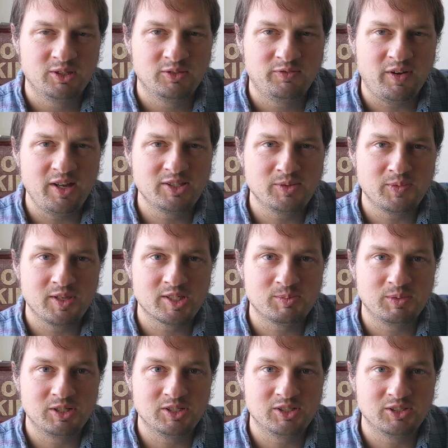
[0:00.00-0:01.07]
find something that
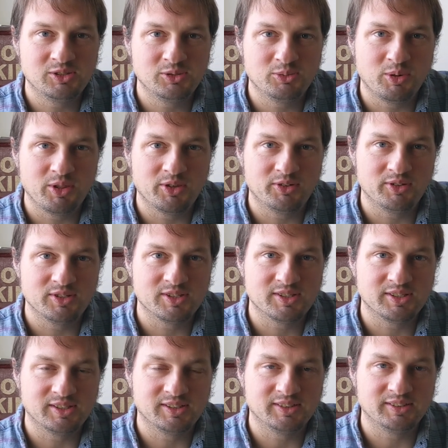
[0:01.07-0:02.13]
speaks to you, whether it's
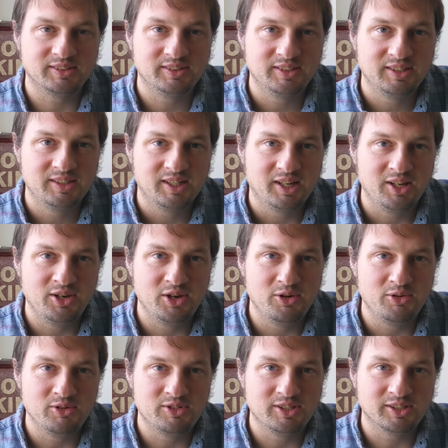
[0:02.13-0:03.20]
a, a
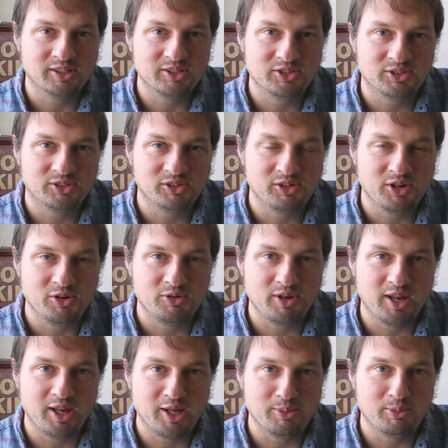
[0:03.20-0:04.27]
known signature or known
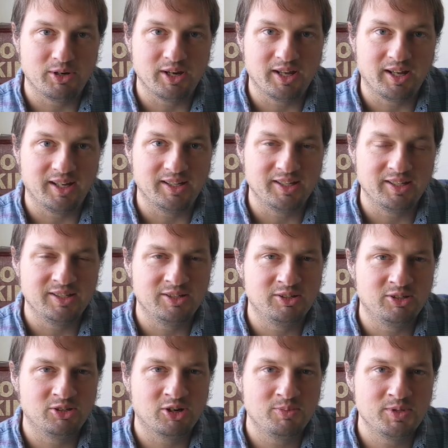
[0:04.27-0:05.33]
name or not.
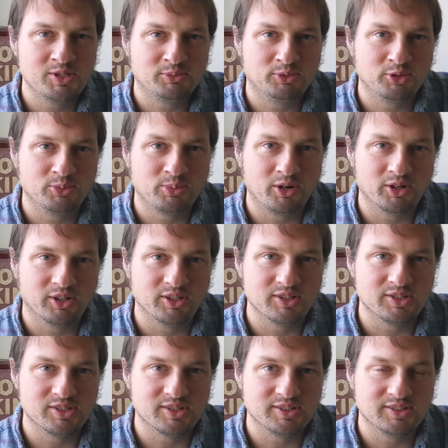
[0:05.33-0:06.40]
there can be some real
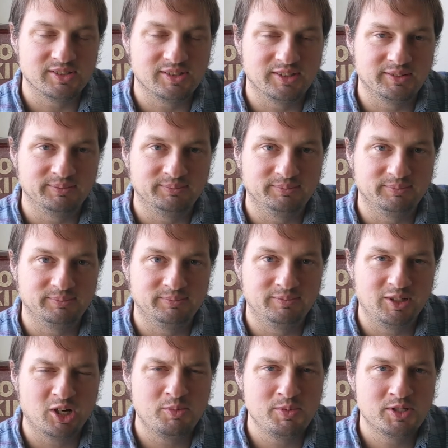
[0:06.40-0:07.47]
bargains. Uh,
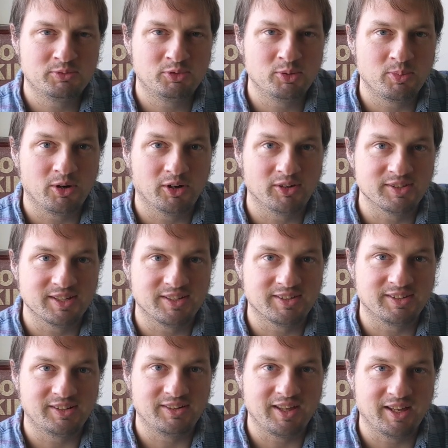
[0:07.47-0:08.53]
there can be some real bargains out
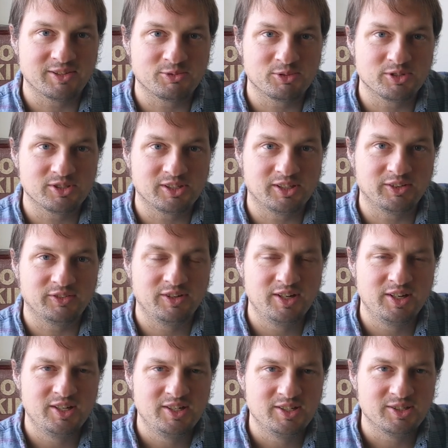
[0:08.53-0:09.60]
there and that sort of stuff.
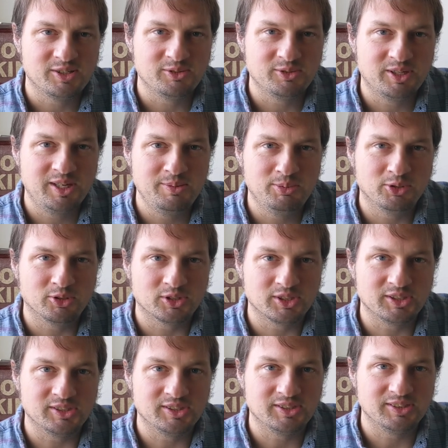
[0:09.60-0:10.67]
So keep
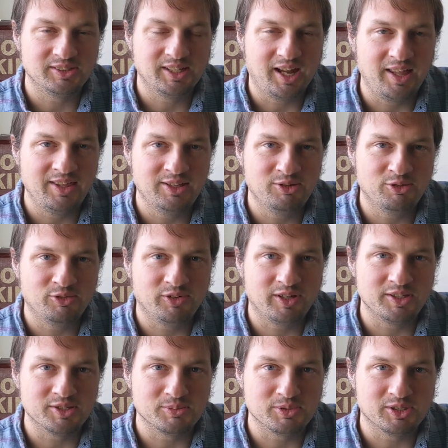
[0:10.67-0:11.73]
looking. I think you'll
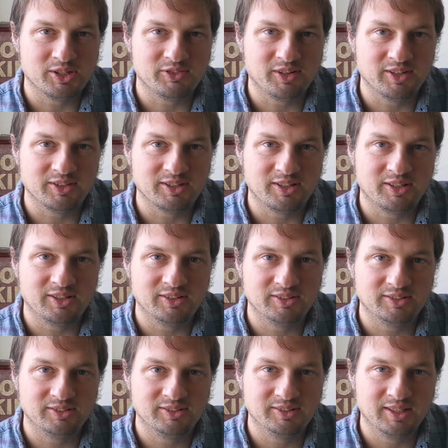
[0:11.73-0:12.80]
find some stuff out there
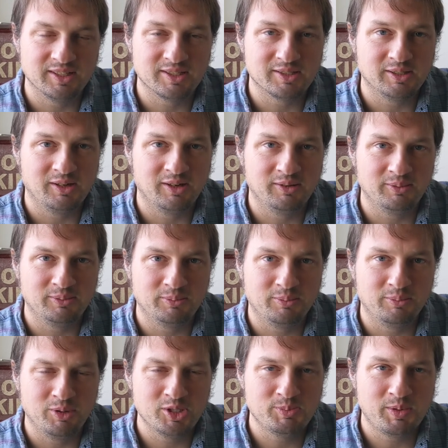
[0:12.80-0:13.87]
that's a
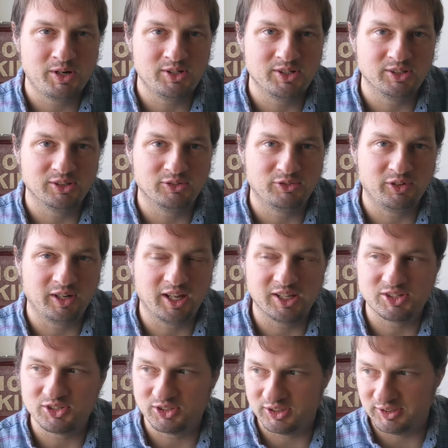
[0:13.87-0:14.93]
much better deal
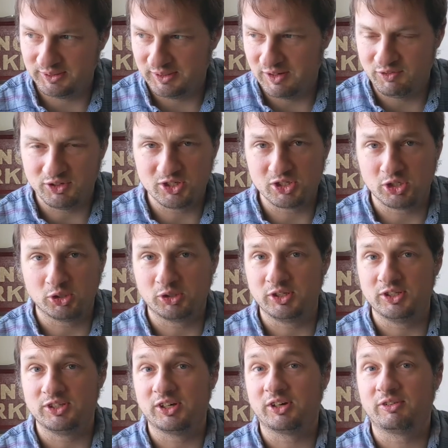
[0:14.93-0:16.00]
financially if you're just looking to
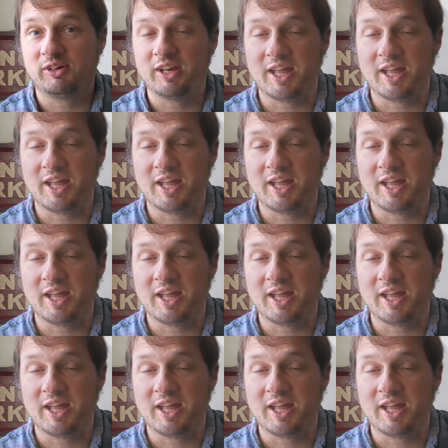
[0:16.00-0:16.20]
decorate a